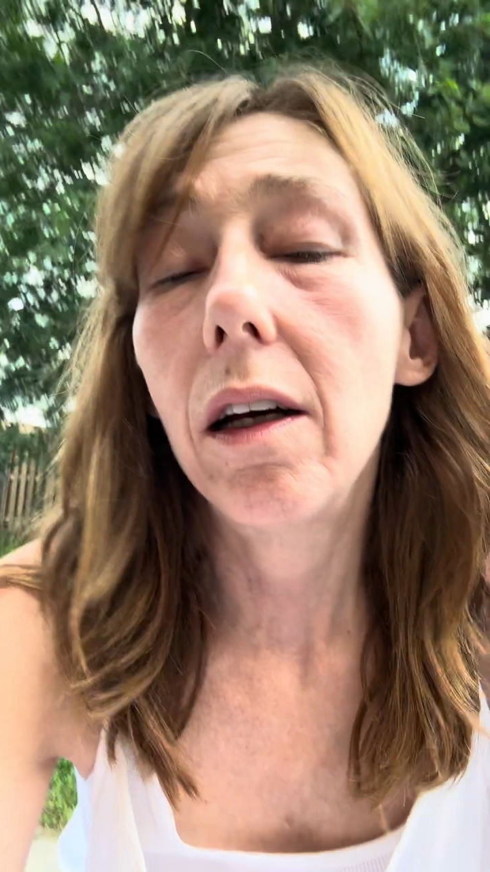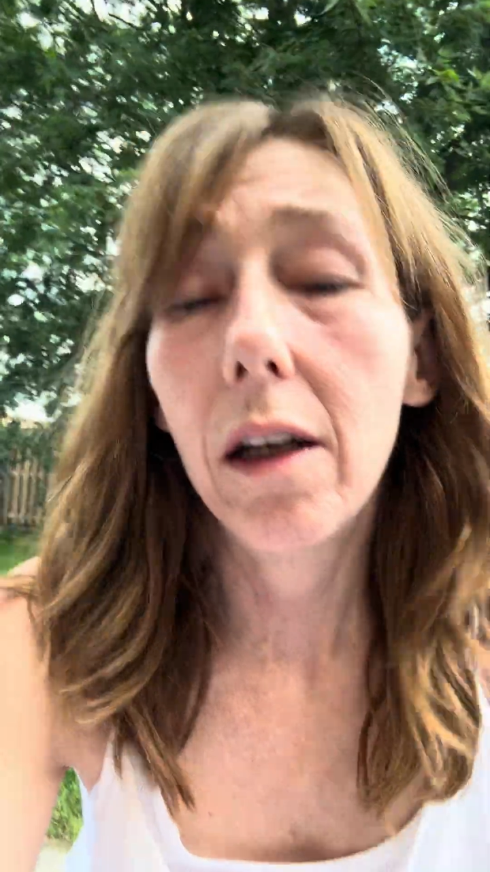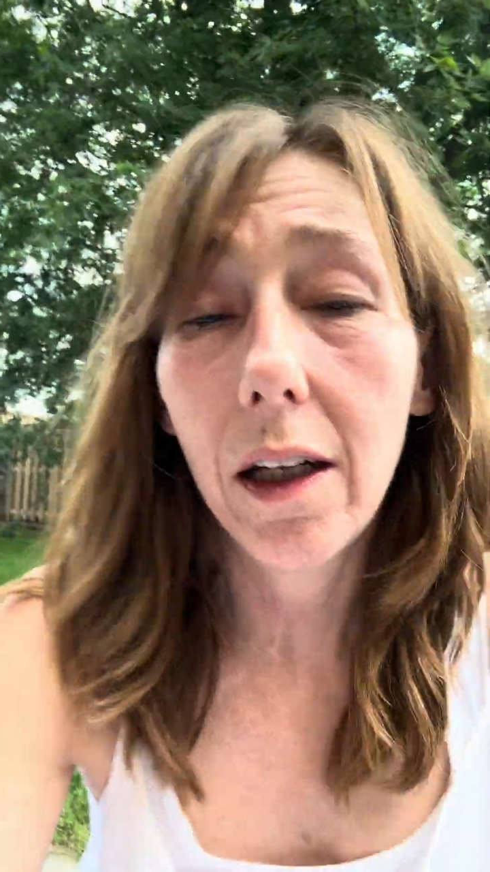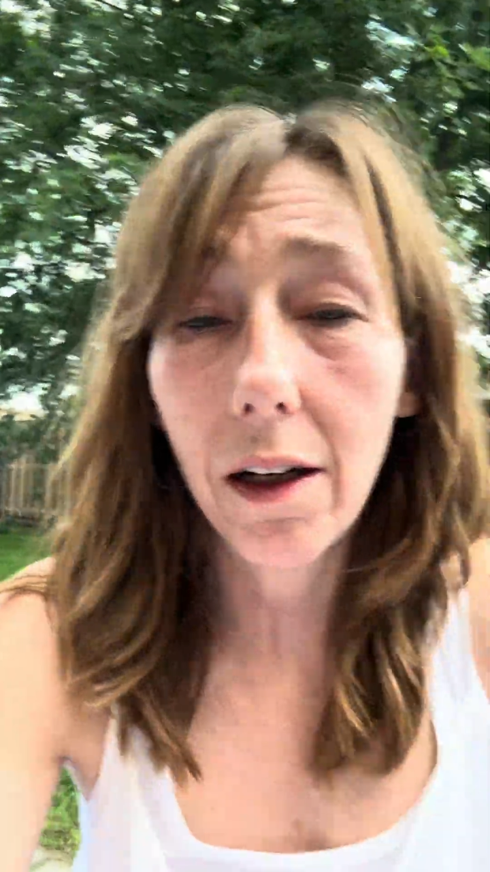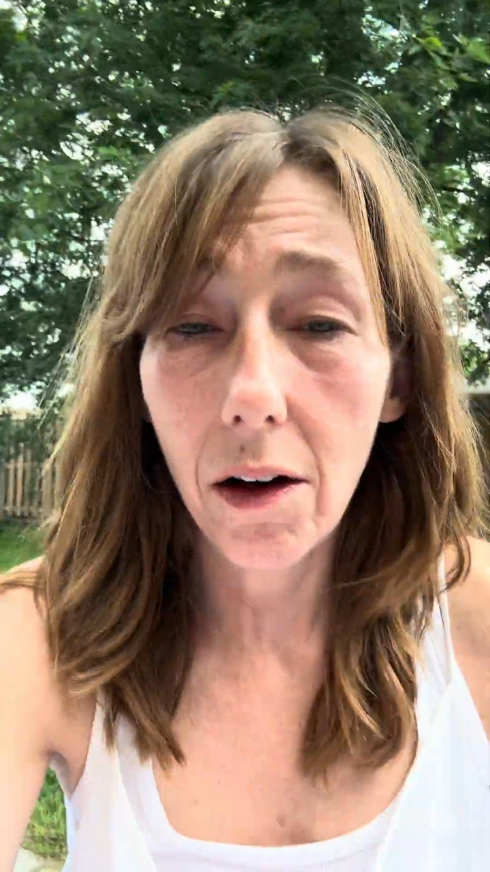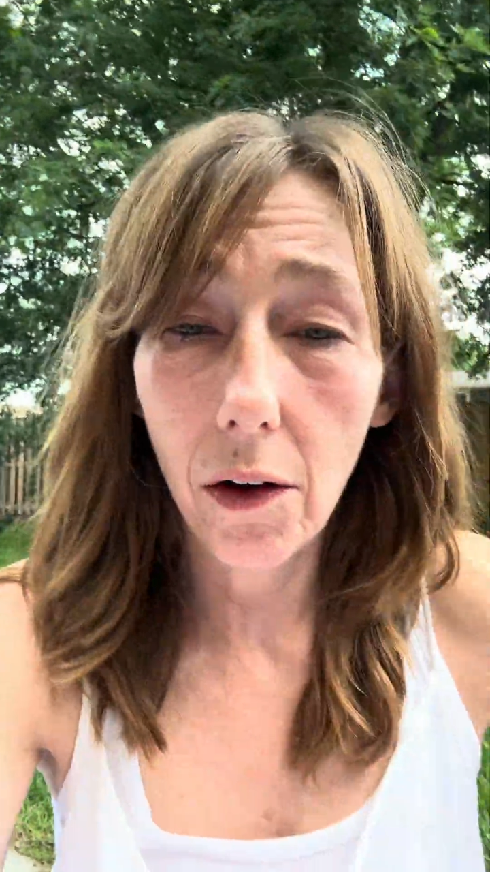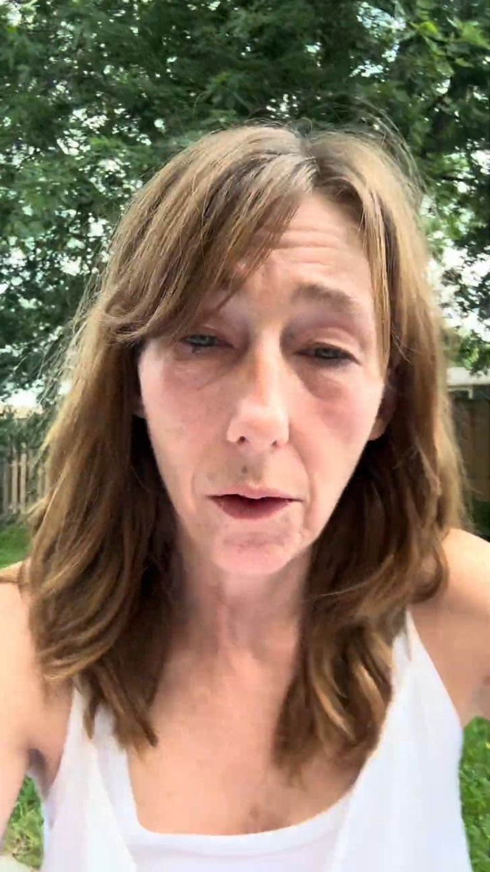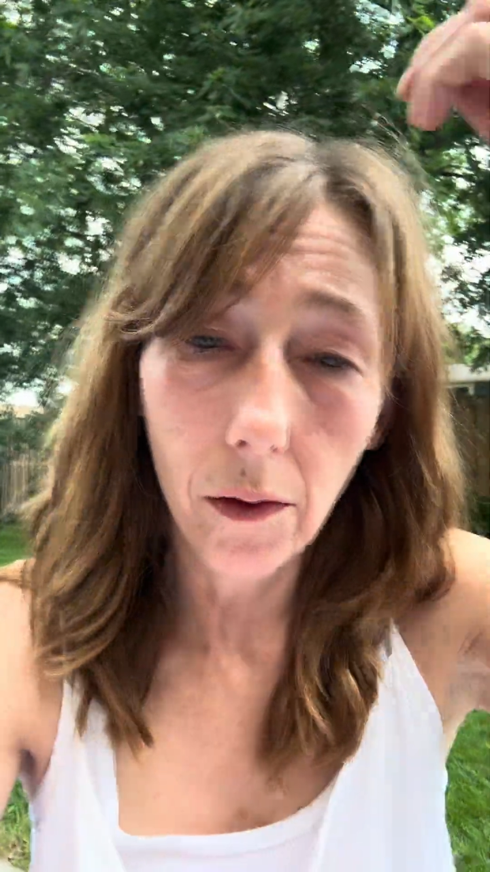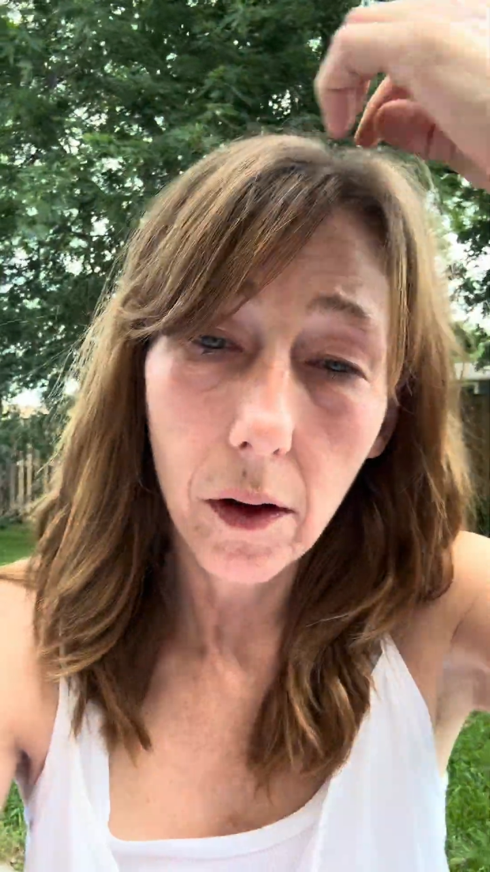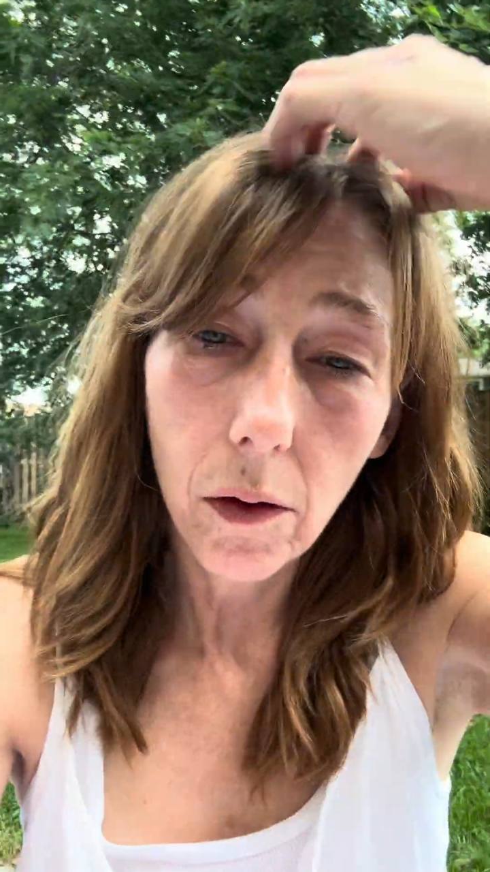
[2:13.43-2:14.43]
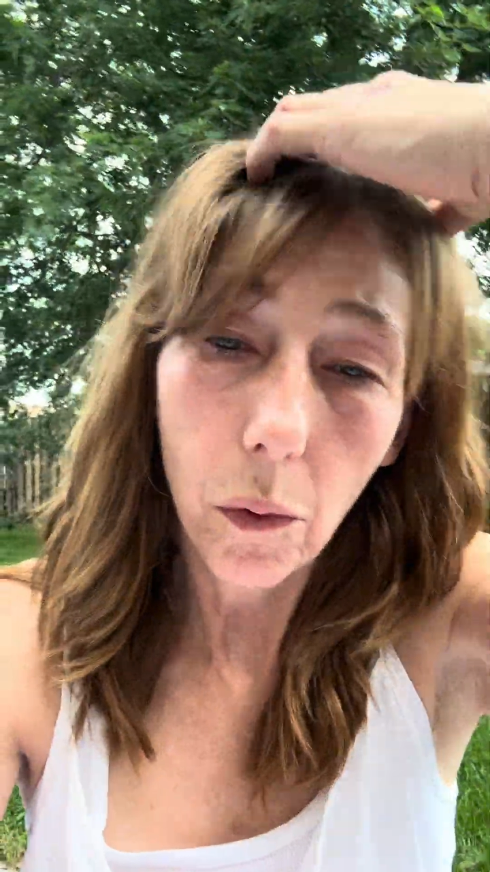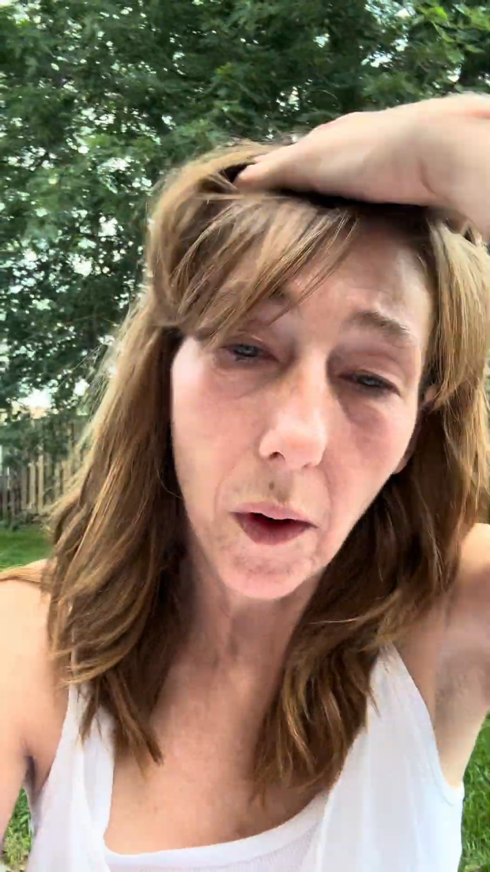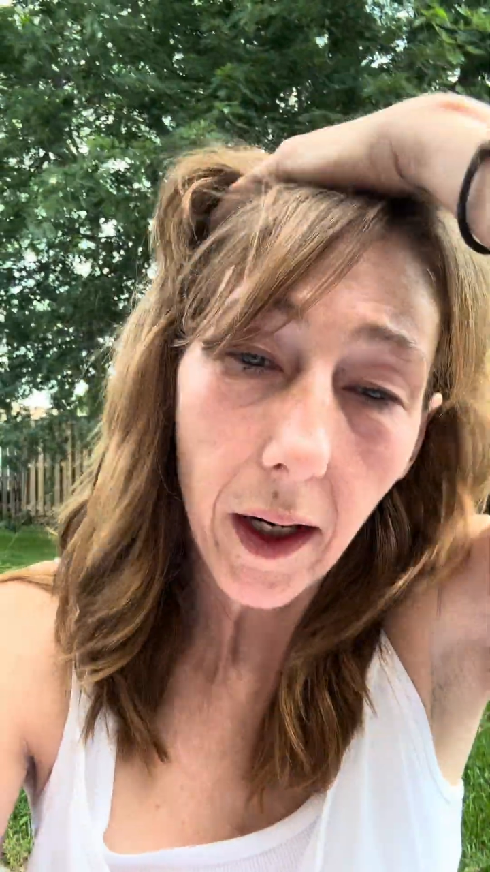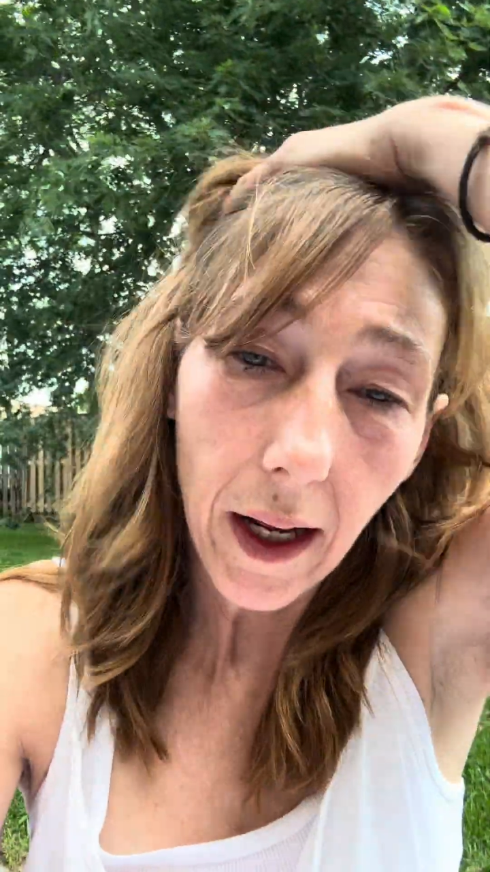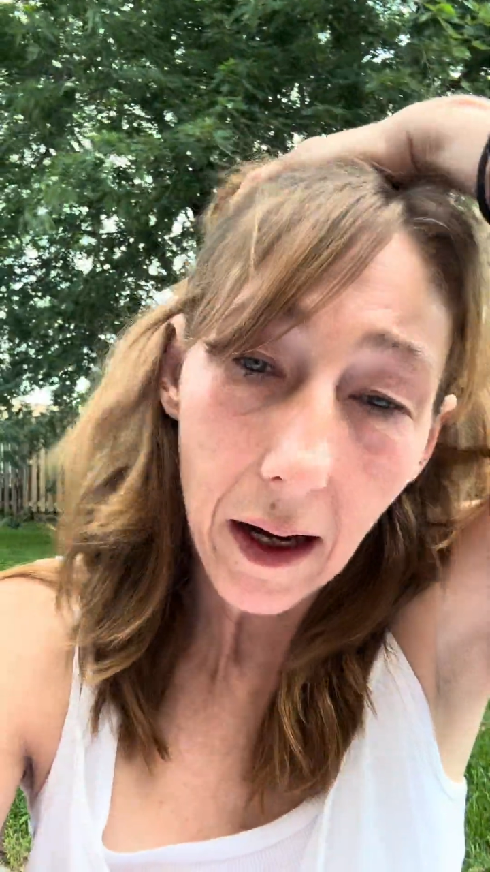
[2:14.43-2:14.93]
you know,
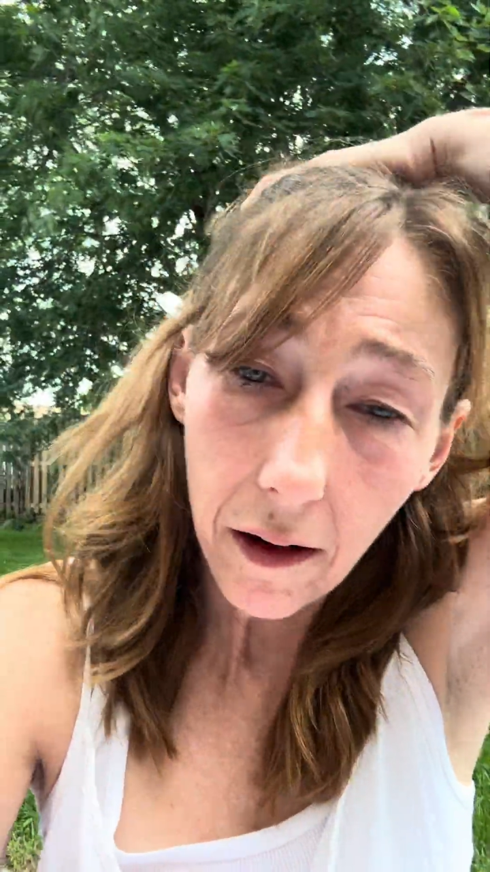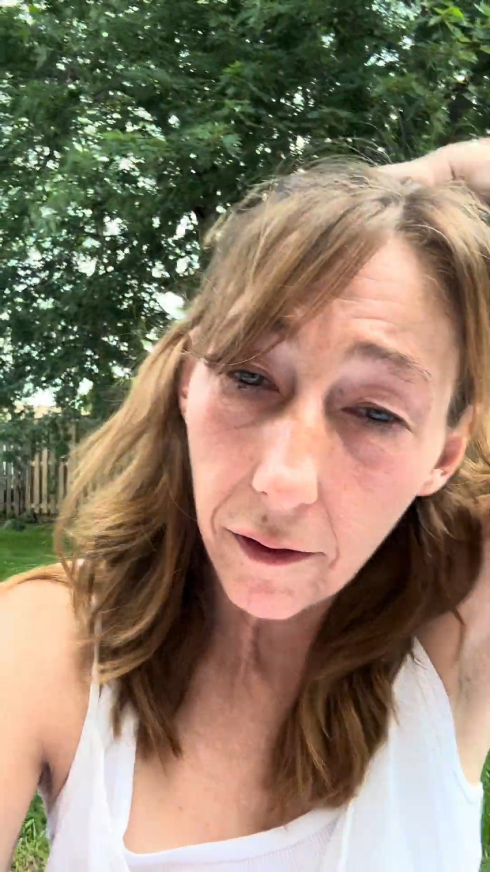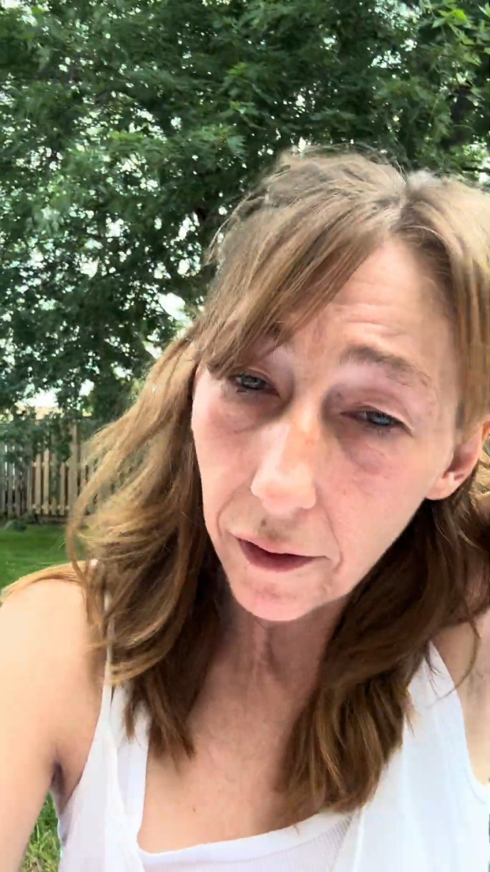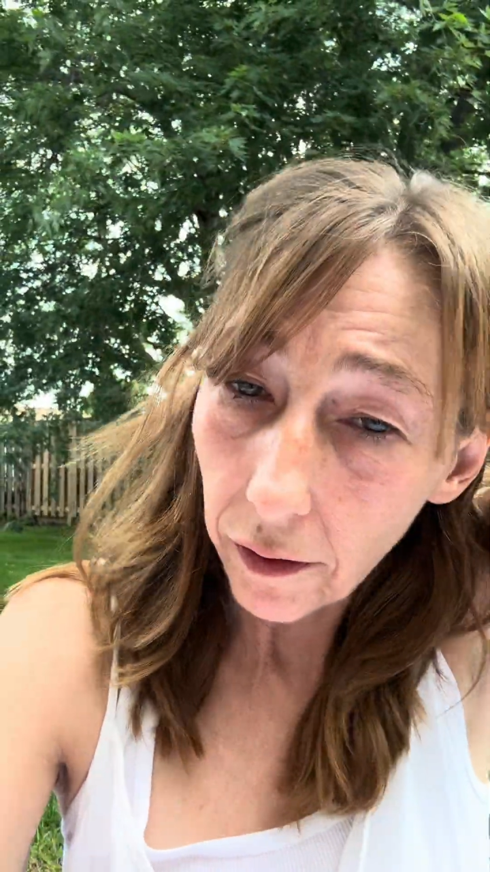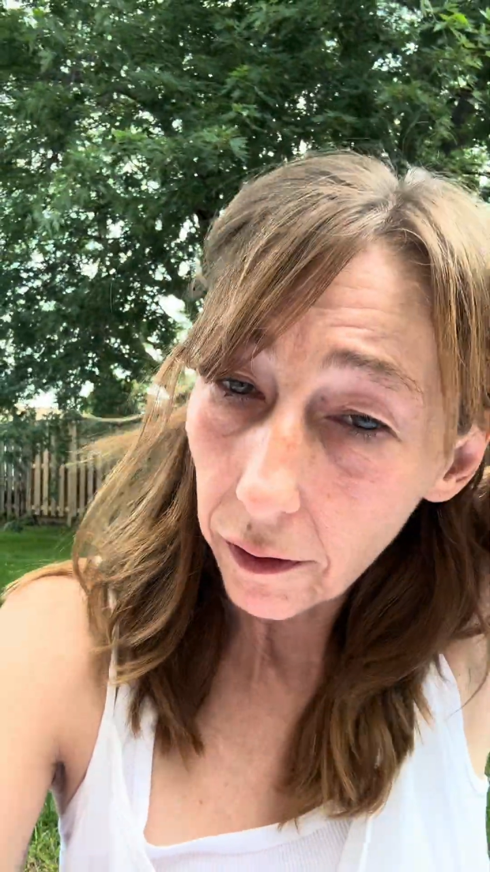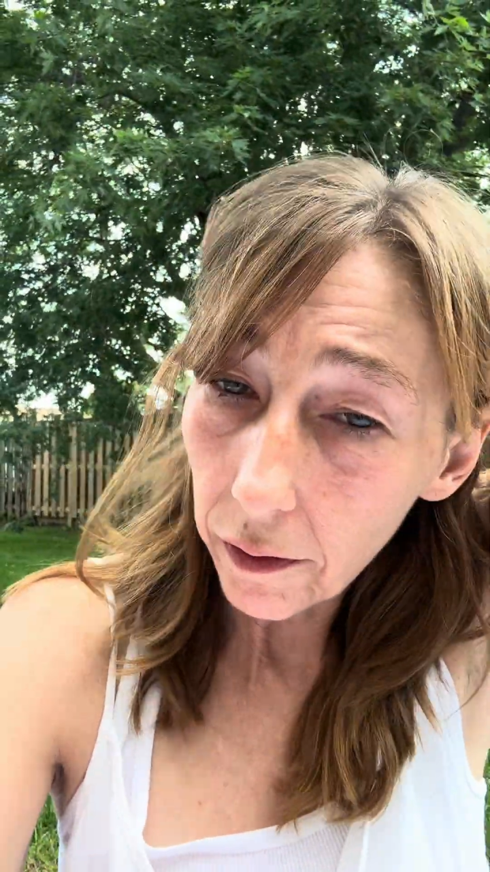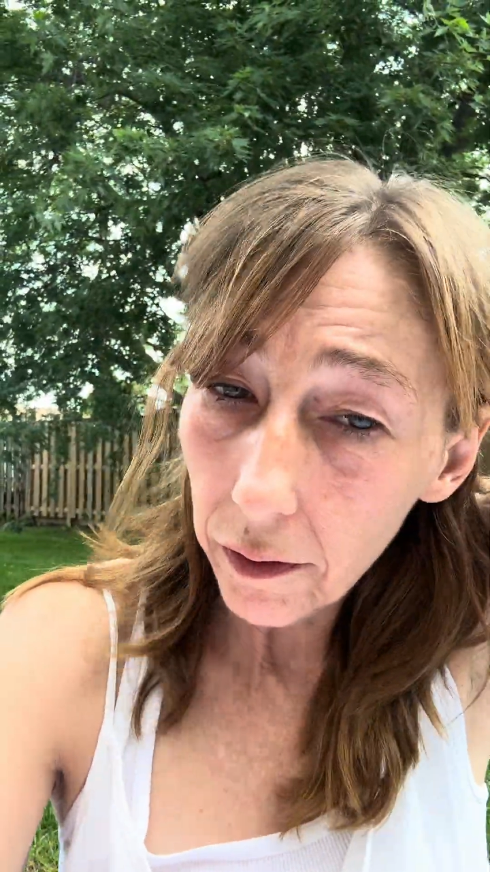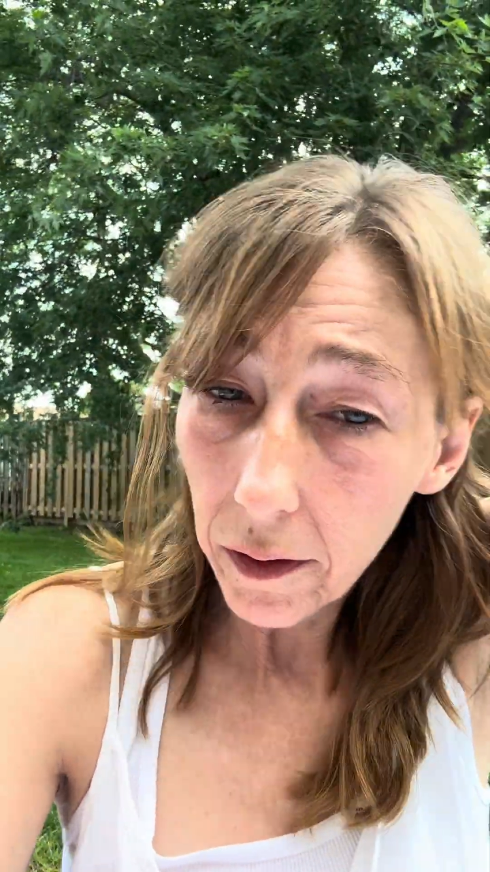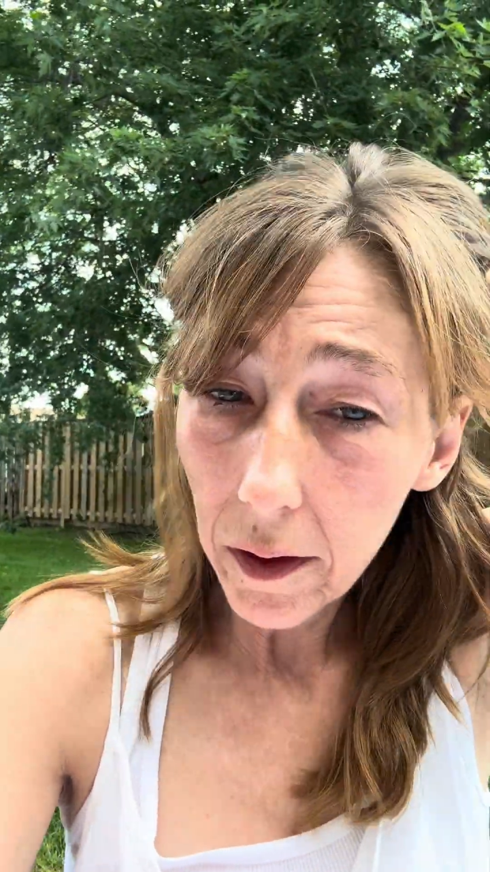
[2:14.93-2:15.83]
whatever.